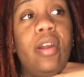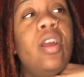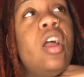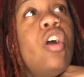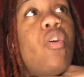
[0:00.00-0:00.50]

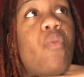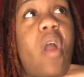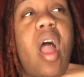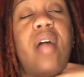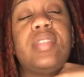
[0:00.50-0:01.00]
where I have
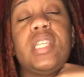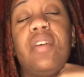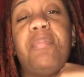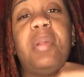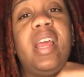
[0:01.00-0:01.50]
stuff
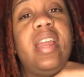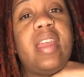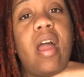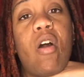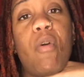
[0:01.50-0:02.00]
planned out,
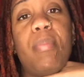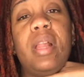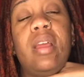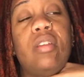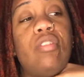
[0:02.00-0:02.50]
you
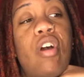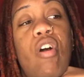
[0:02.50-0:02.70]
know,